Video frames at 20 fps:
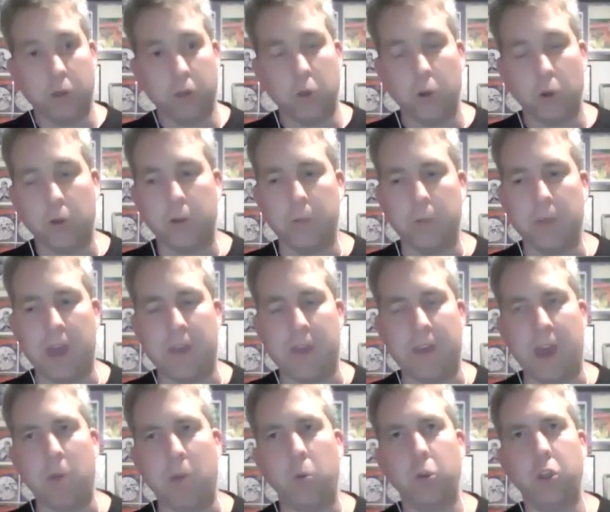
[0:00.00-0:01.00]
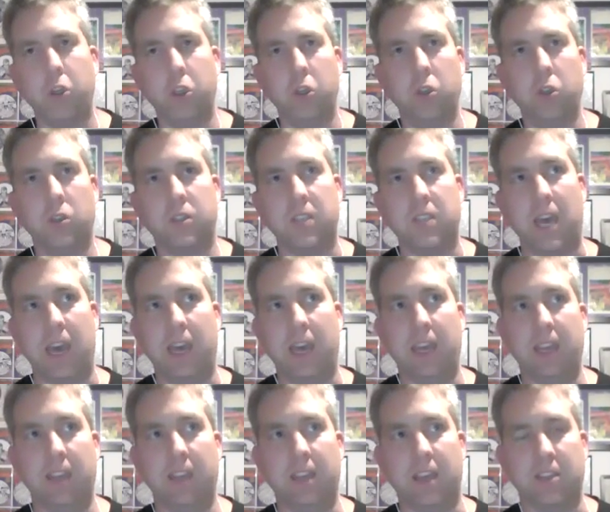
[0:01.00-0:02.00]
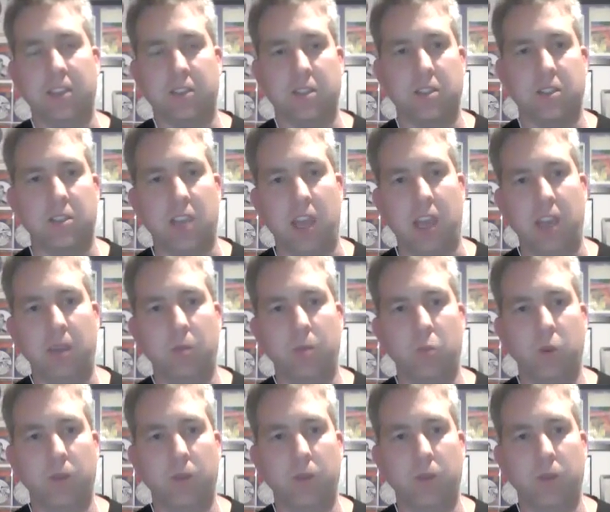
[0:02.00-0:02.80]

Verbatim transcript: we're talking about that, would you say that's the same